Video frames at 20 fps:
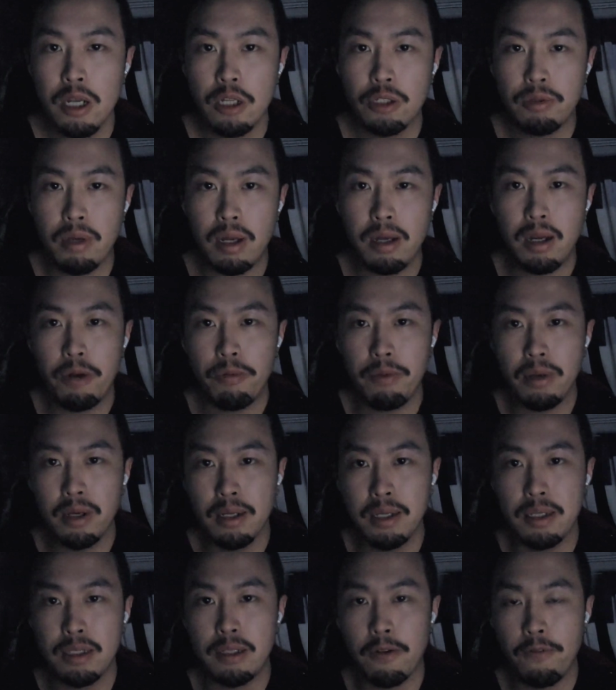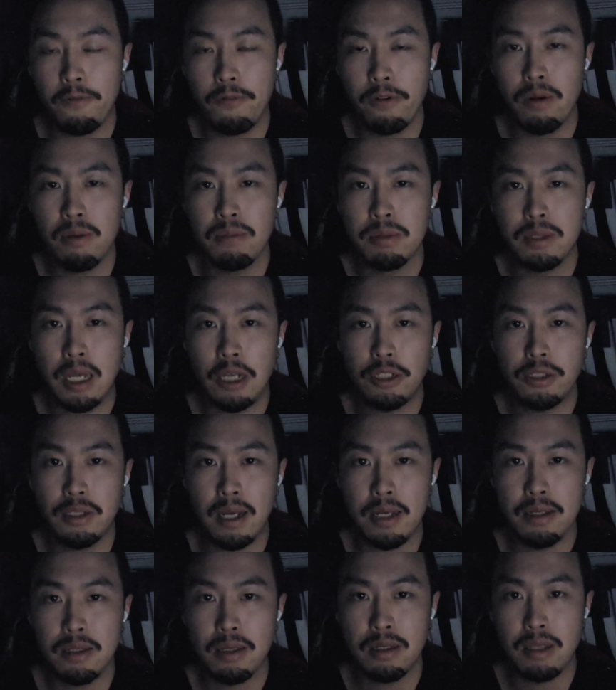China released films such
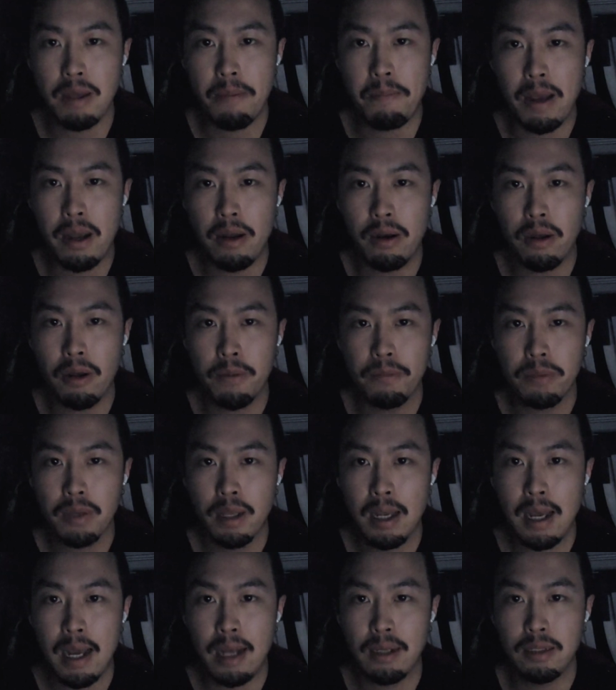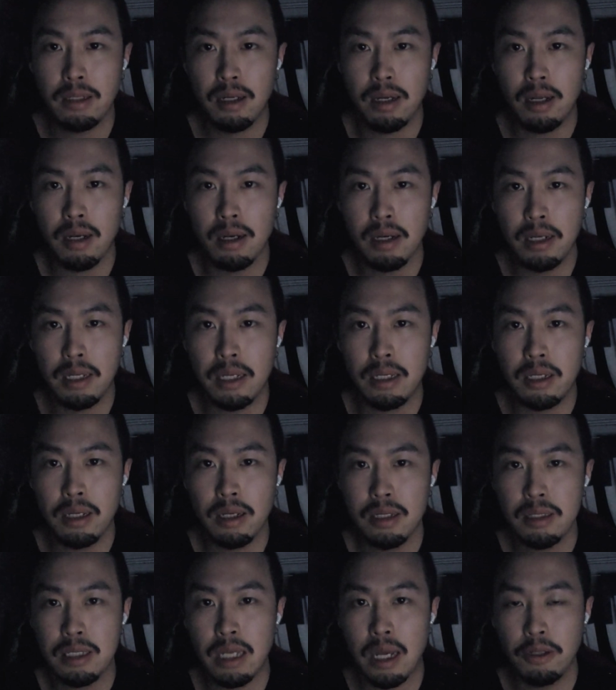as The Battle at Lake
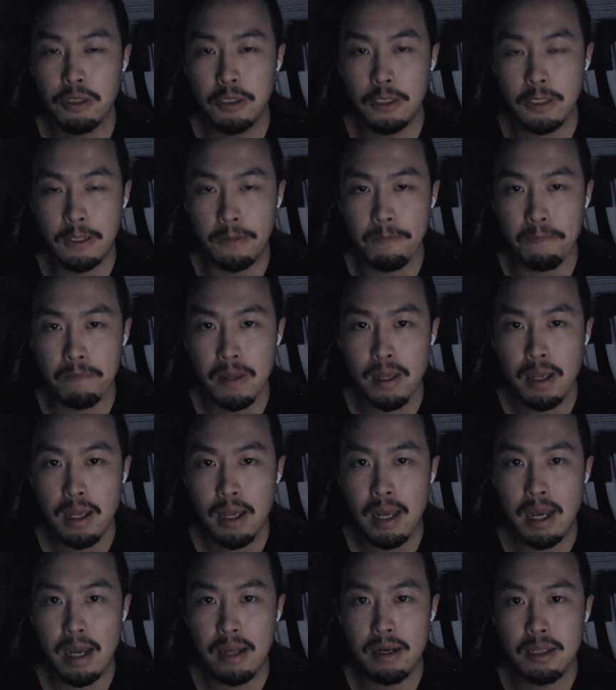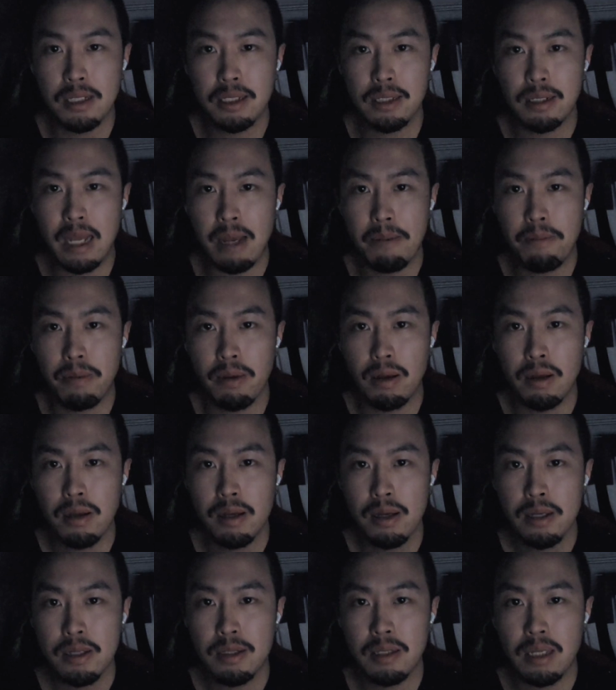Changjin and The Sniper
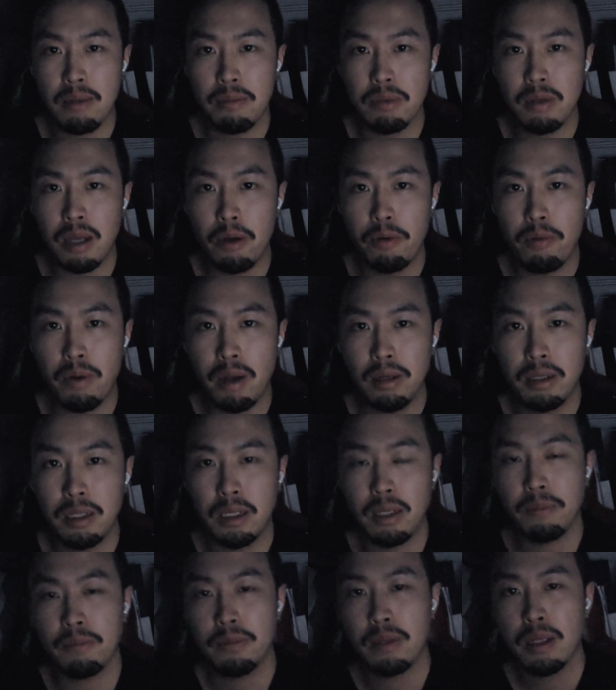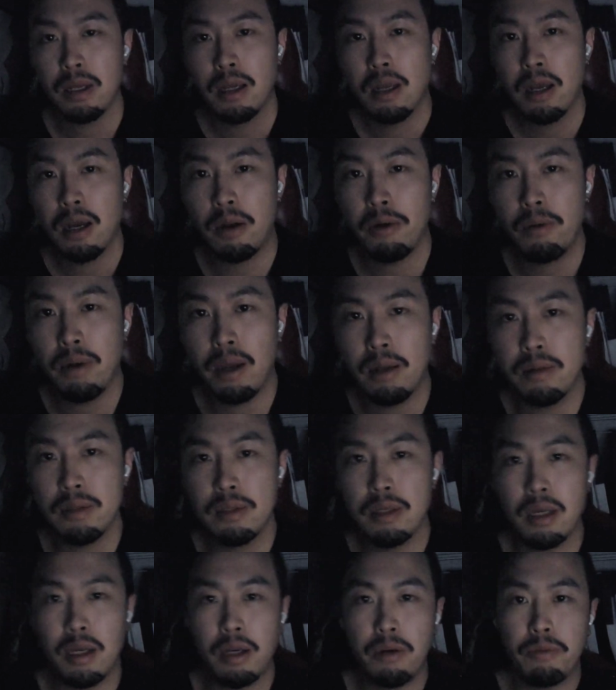scene around
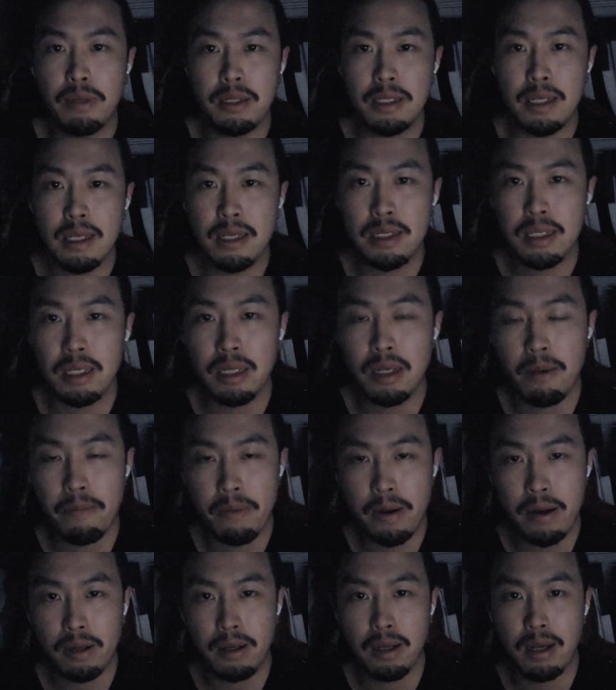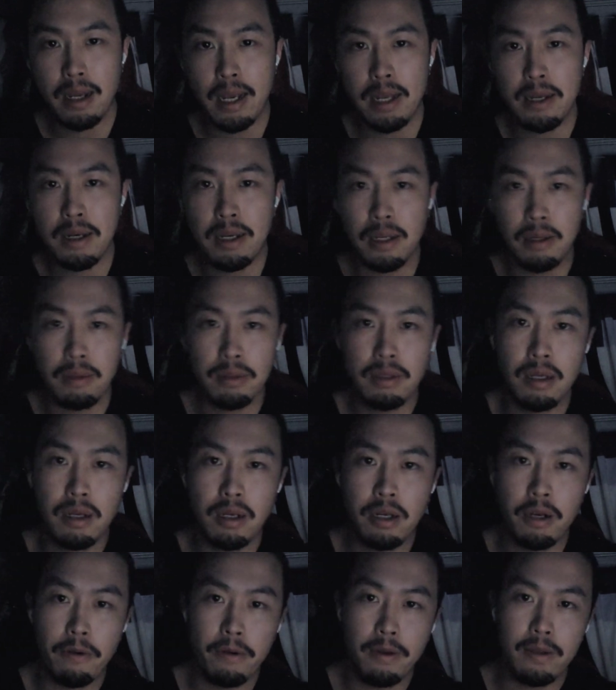the resisting American aiding the
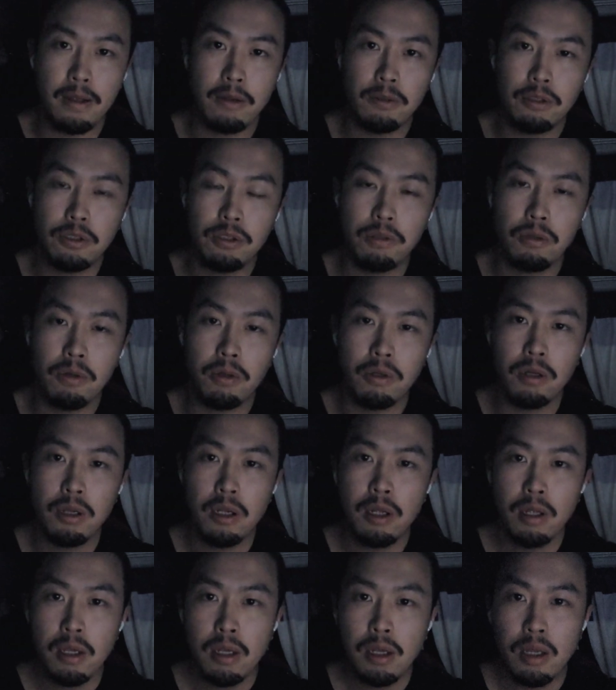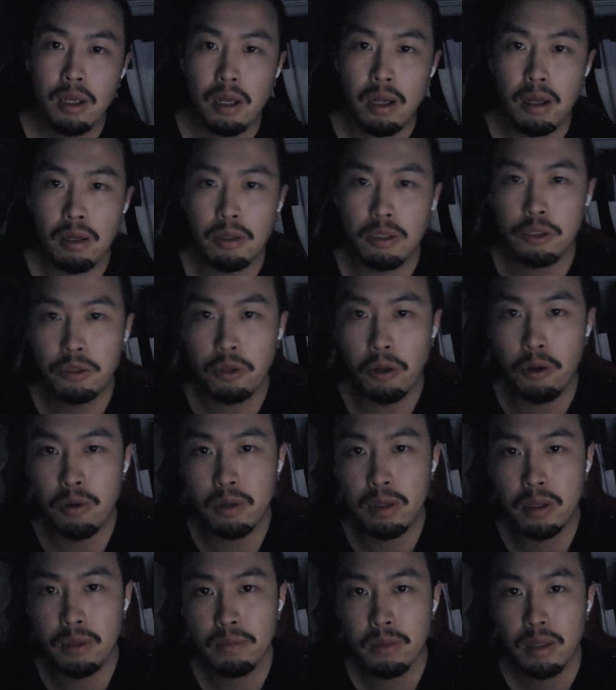Korea to
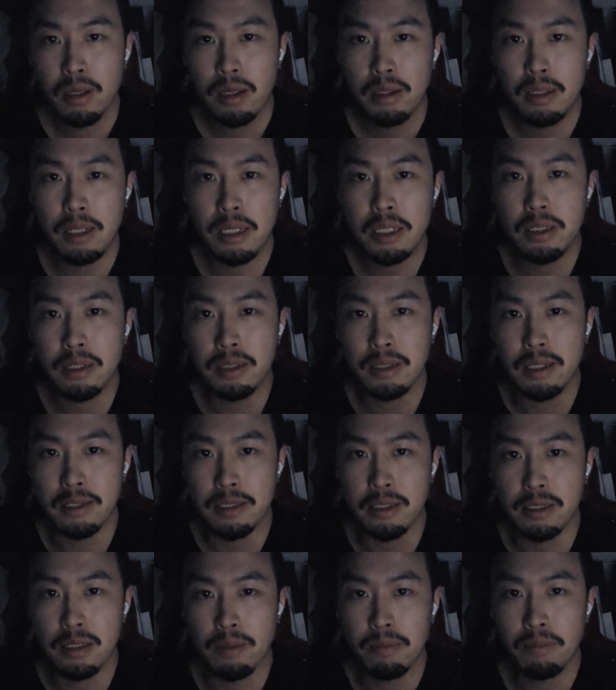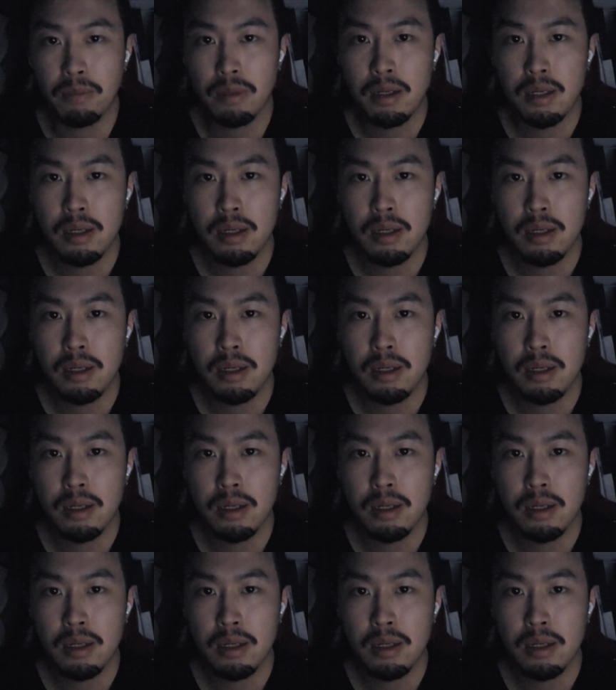stoke nationalism